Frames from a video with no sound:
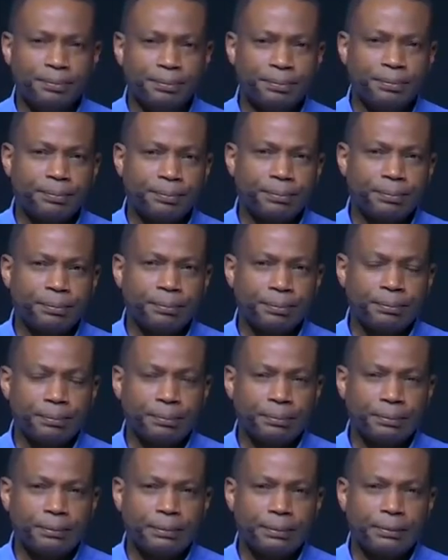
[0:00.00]

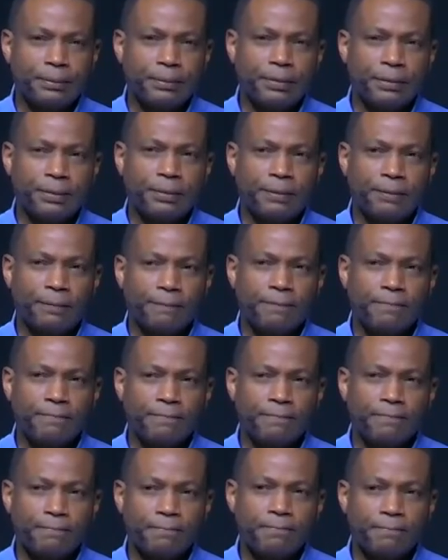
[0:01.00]

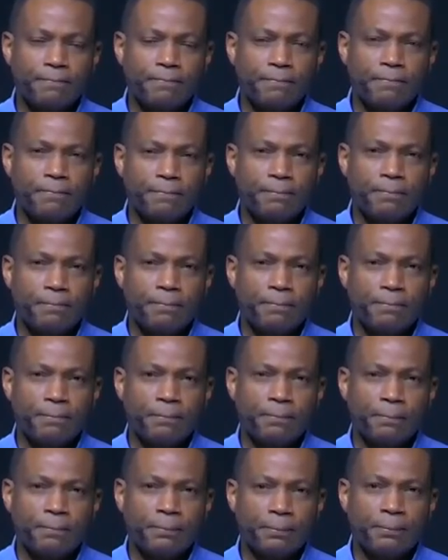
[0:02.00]

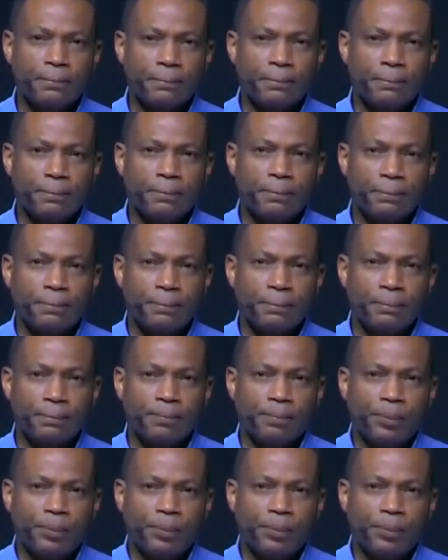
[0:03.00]
[no speech]